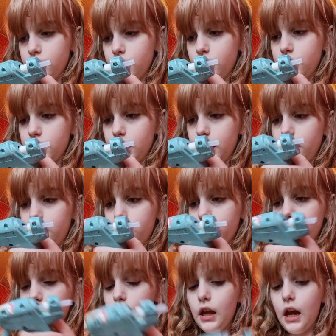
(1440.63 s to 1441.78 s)
cause like,
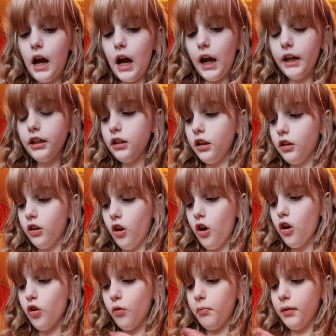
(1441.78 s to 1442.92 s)
I didn't
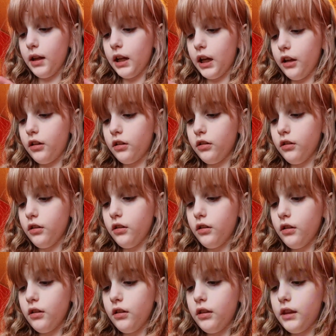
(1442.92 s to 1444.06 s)
know, but like,
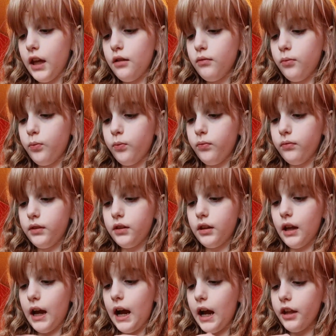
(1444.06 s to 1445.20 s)
they,
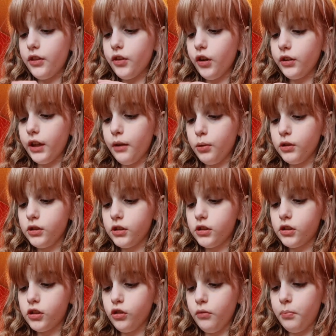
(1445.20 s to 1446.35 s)
I thought they were
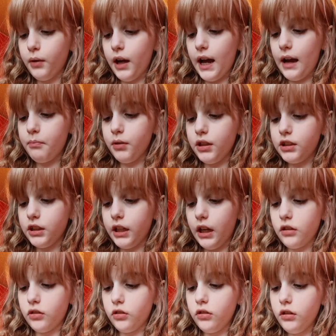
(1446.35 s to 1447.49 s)
super happy
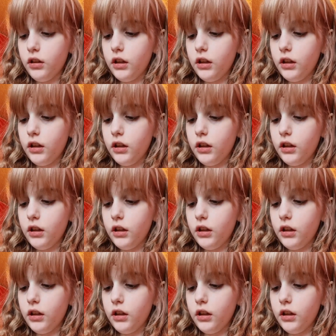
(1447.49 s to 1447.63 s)
together.